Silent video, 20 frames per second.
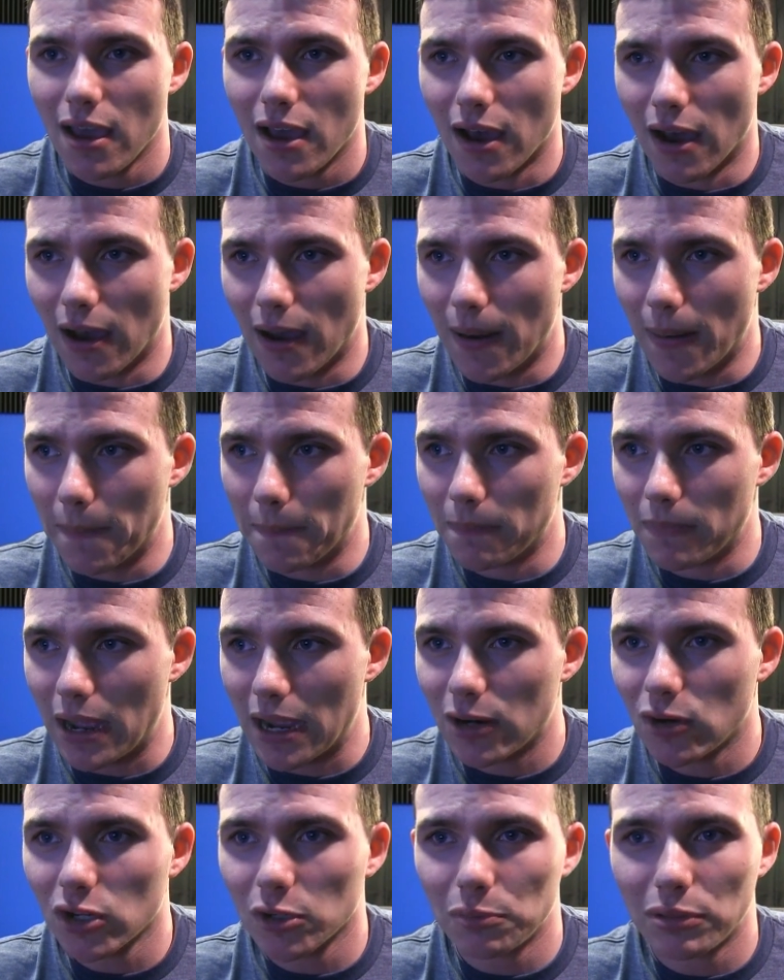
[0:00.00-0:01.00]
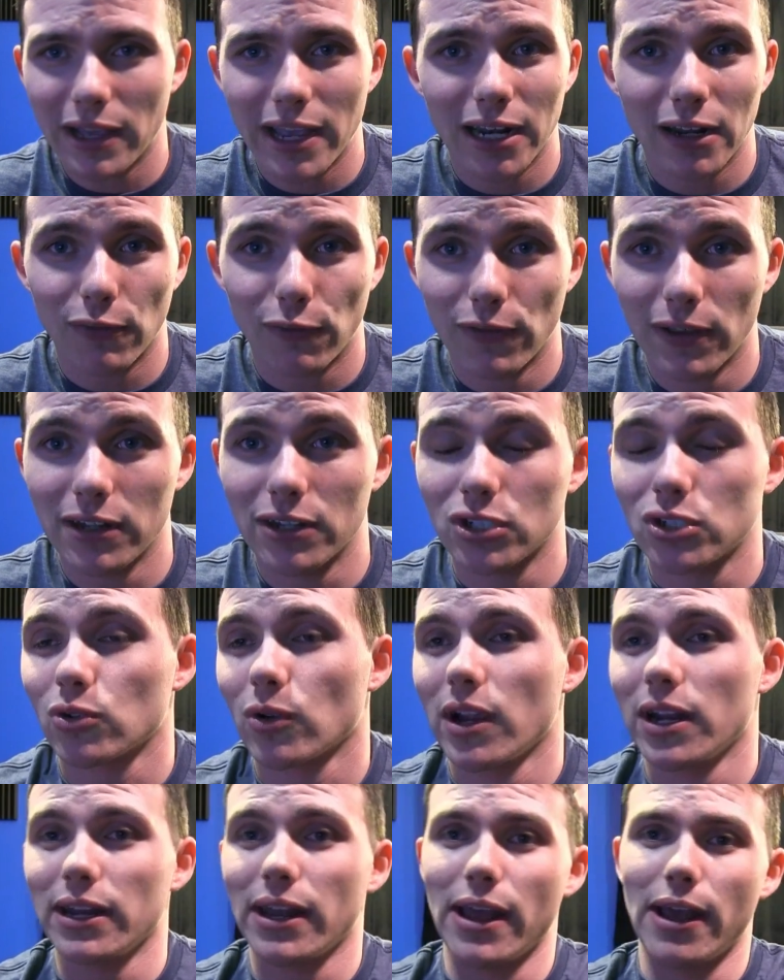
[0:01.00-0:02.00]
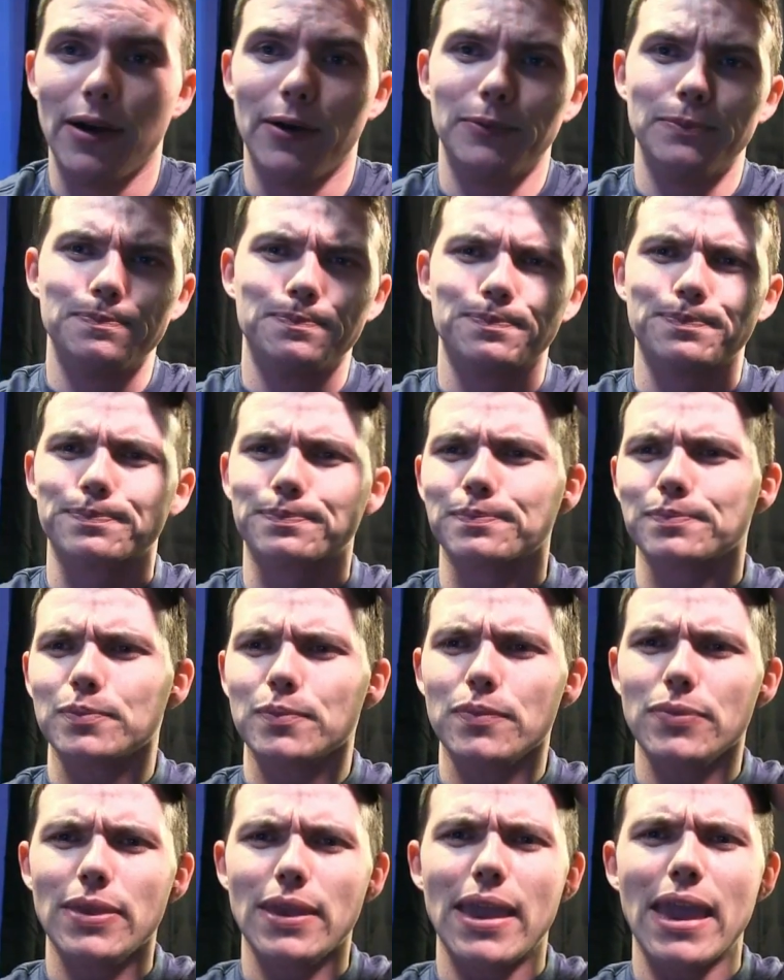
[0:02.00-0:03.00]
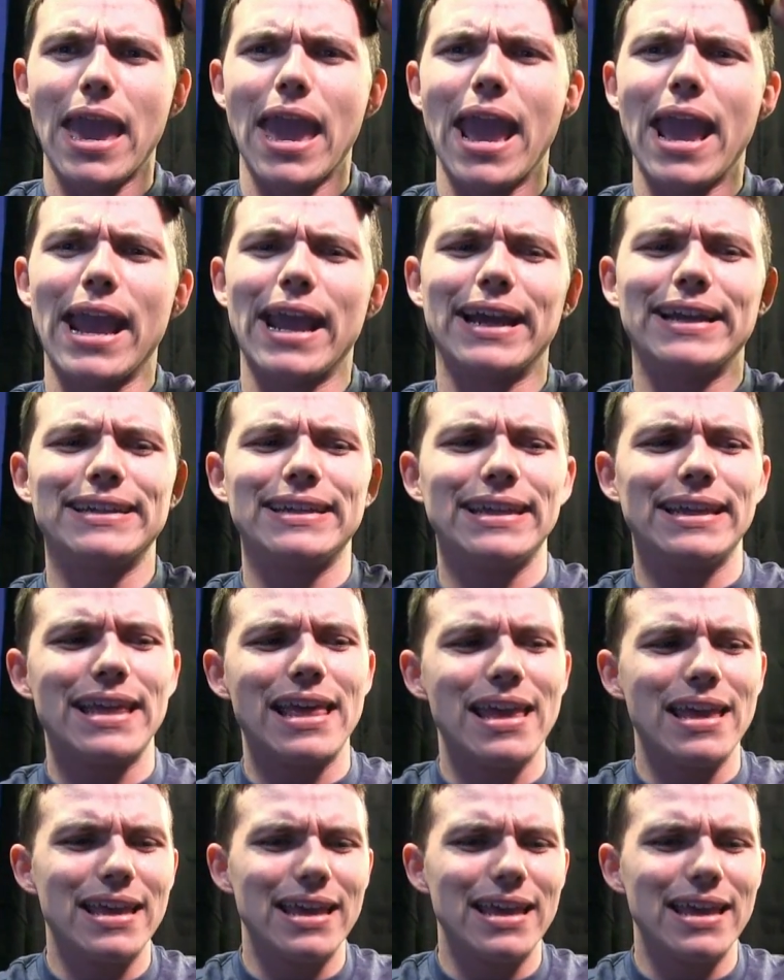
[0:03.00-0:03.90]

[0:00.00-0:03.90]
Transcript: I go to Planet Fitness right now, and